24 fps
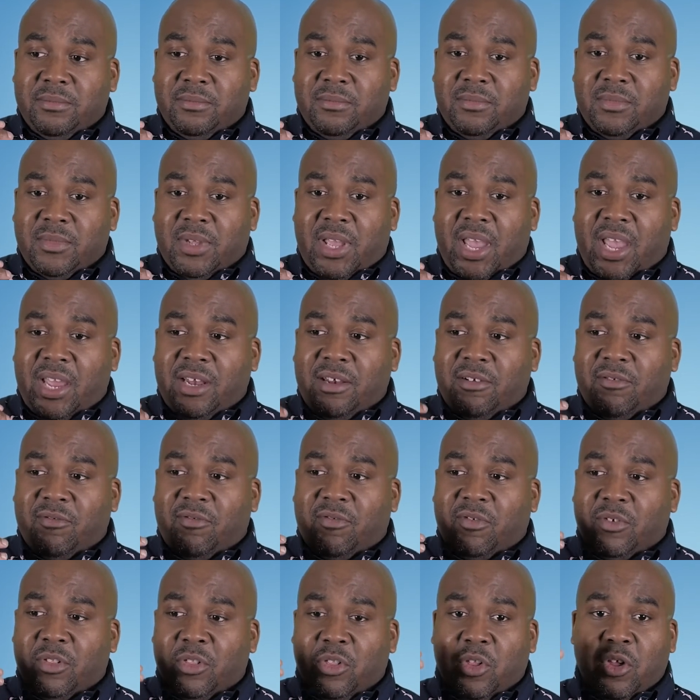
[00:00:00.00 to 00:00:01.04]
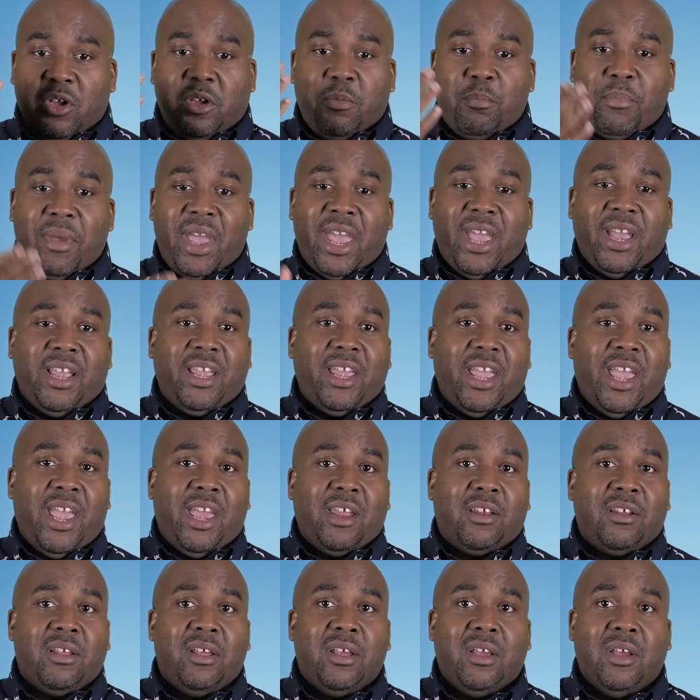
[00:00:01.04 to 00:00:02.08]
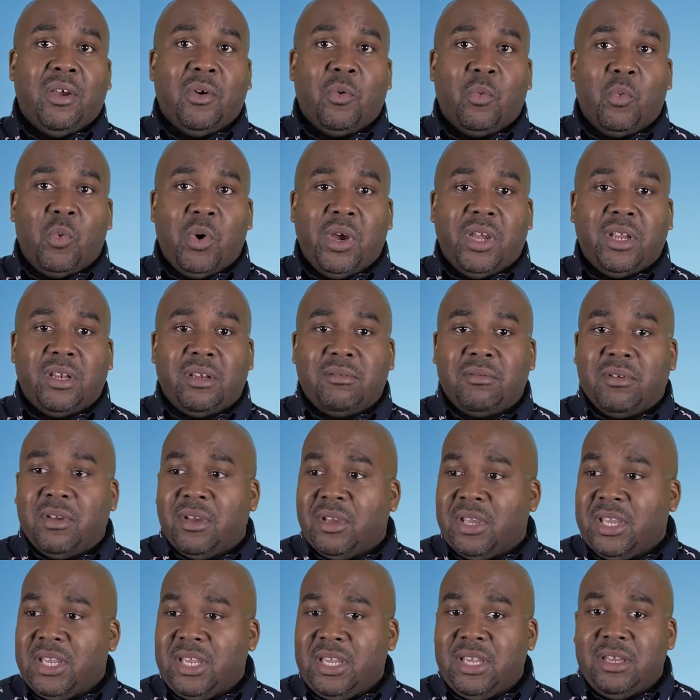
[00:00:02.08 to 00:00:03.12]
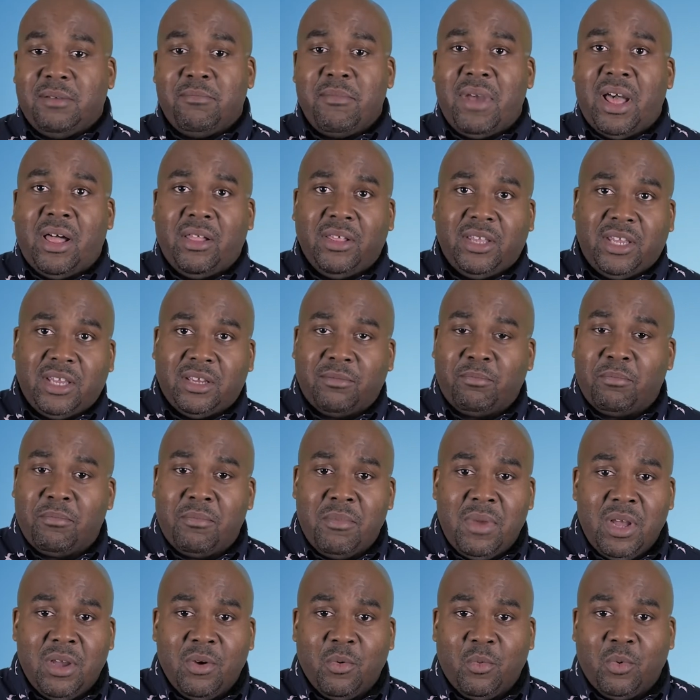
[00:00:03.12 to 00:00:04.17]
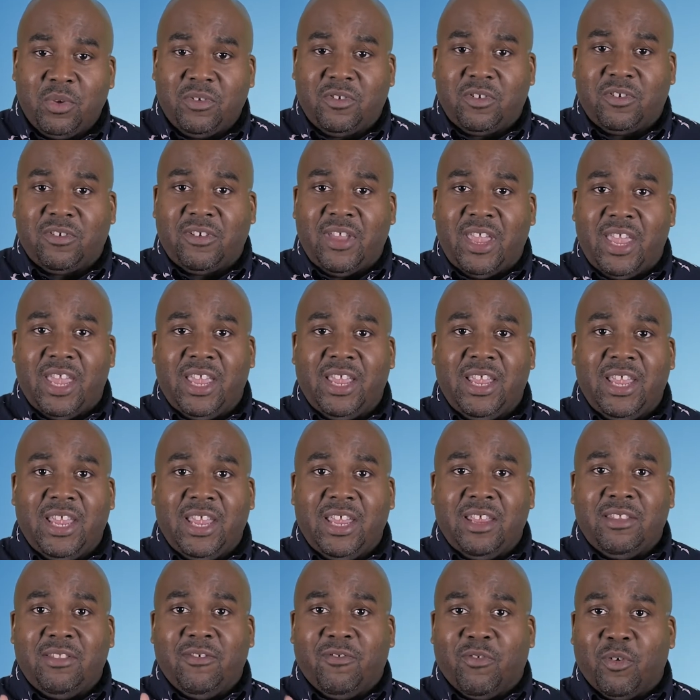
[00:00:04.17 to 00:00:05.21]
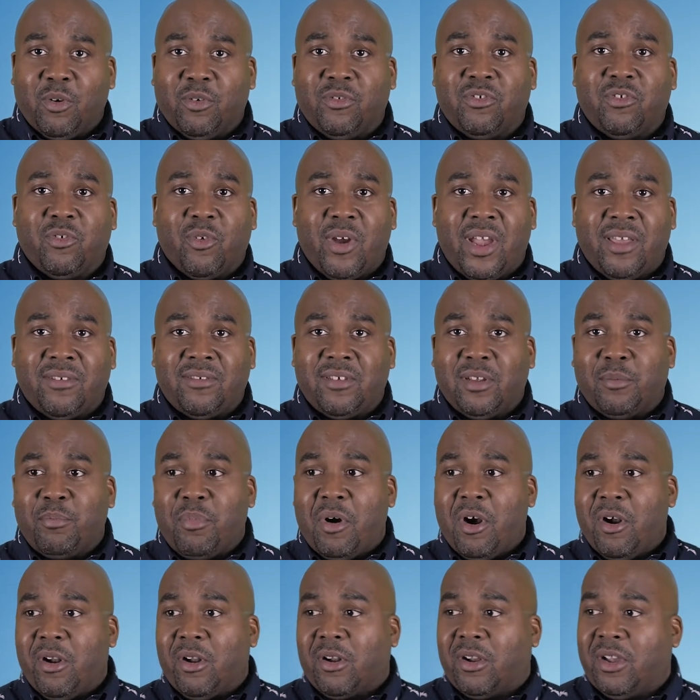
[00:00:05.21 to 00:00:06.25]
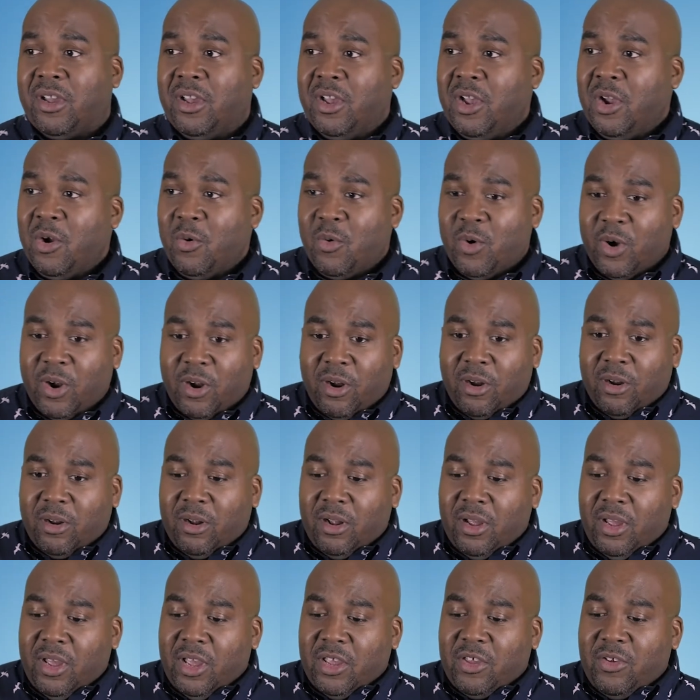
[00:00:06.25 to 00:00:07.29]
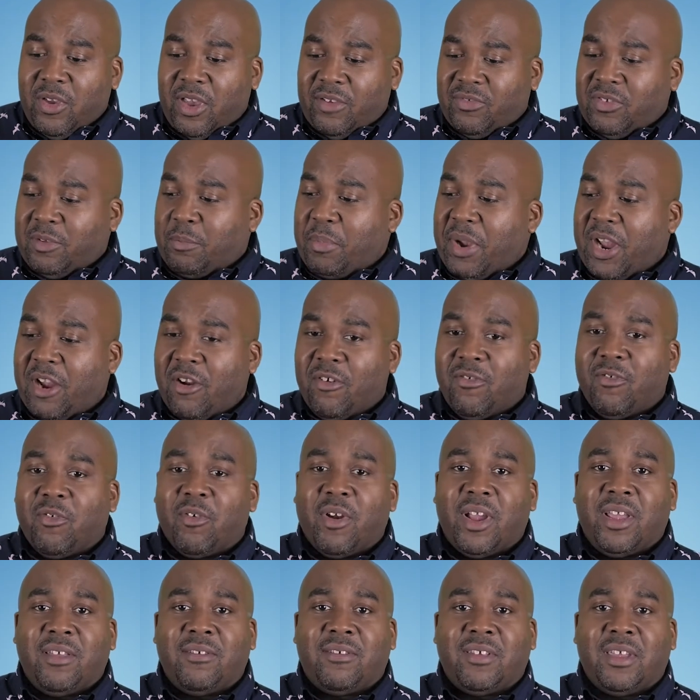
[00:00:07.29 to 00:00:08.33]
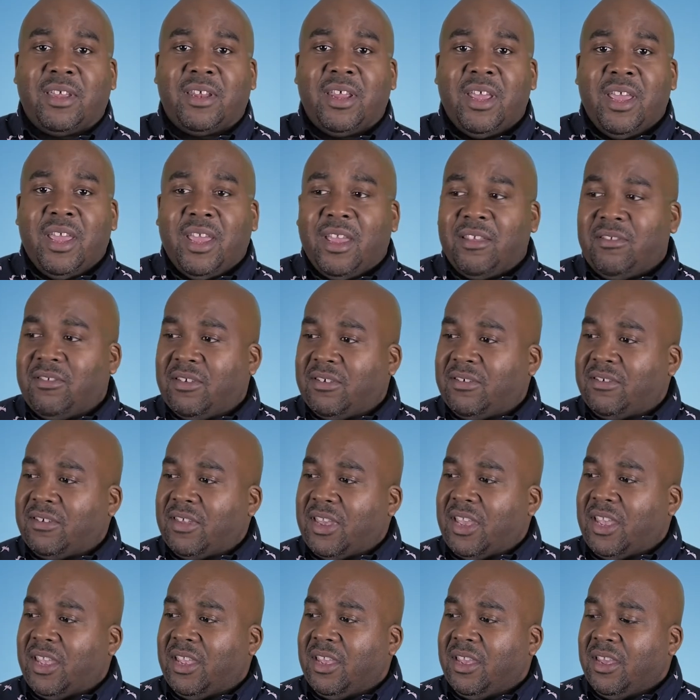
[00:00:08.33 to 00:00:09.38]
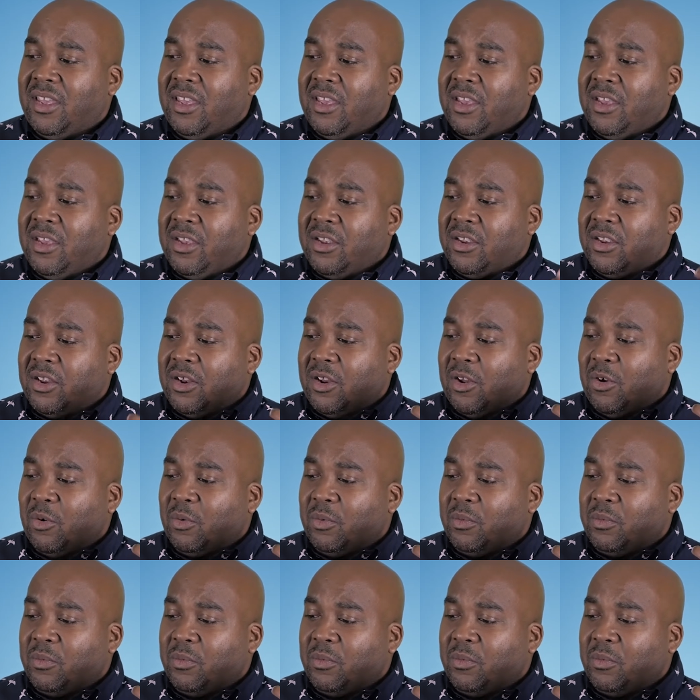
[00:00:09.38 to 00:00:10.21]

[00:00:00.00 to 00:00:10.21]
kind of look back at what Ian Malcolm was saying in the first Jurassic Park, where you have to paraphrase it and just say, you know,